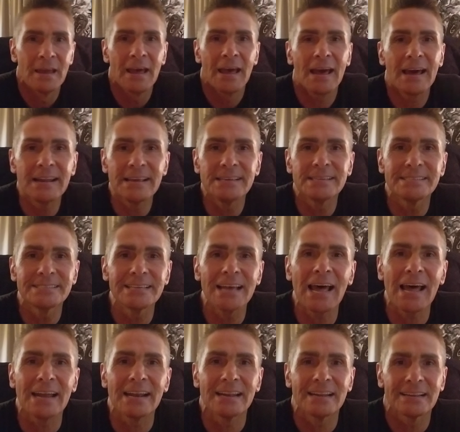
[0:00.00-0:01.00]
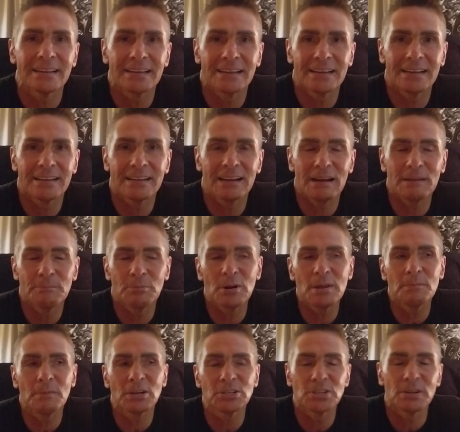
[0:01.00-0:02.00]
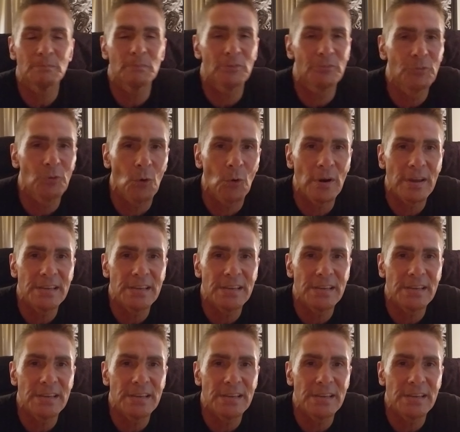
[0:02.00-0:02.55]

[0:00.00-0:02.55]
And he said, pretty much before,